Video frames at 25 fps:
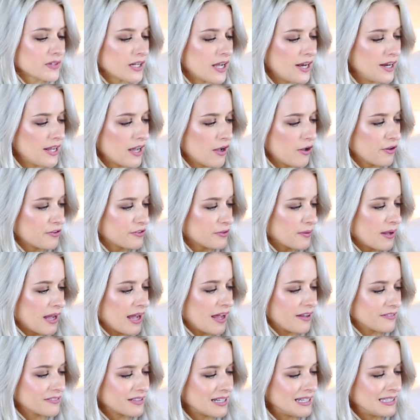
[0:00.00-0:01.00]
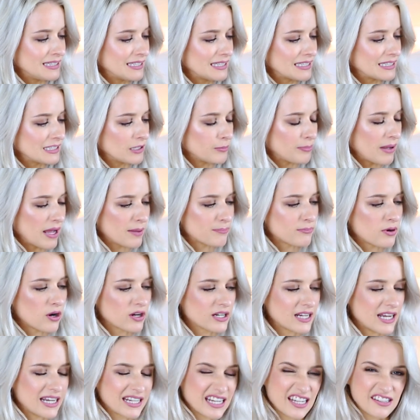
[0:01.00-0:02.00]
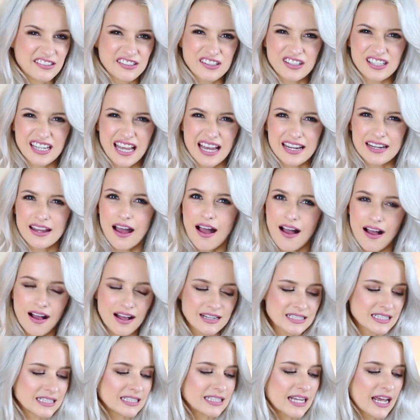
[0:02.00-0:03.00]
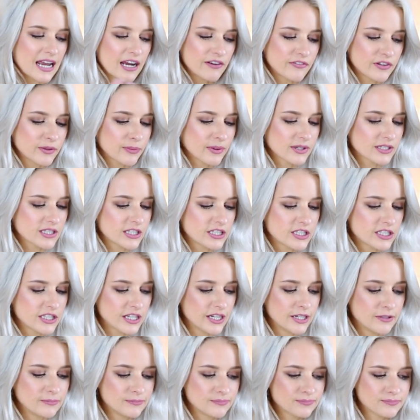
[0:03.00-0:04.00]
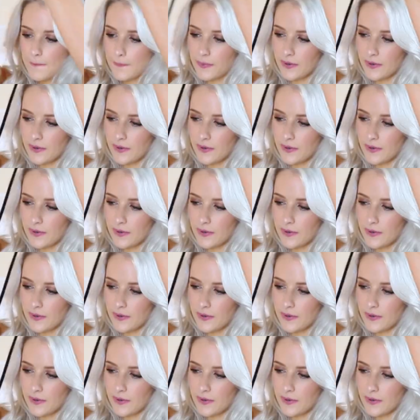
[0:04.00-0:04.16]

And it also has a little back pocket. I guess you could get a card in there if you wanted to.